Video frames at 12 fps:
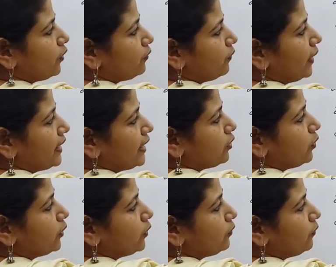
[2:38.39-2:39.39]
of y
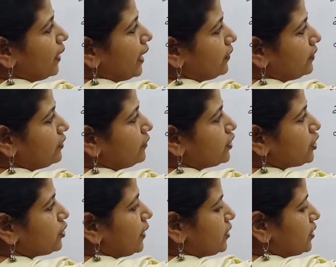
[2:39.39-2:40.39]
equal to 5 in which
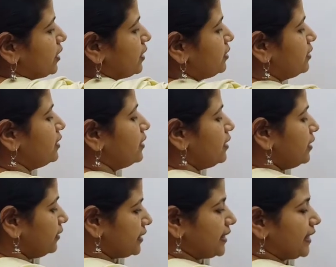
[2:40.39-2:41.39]
equation?
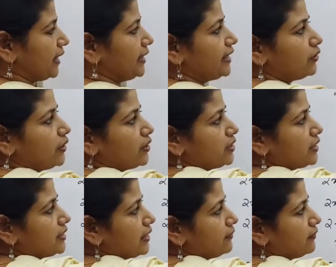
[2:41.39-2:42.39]
The second equation
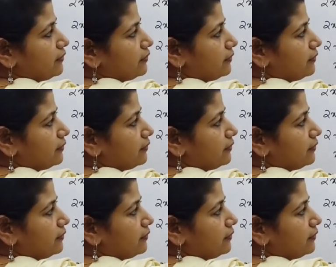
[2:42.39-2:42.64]
itself.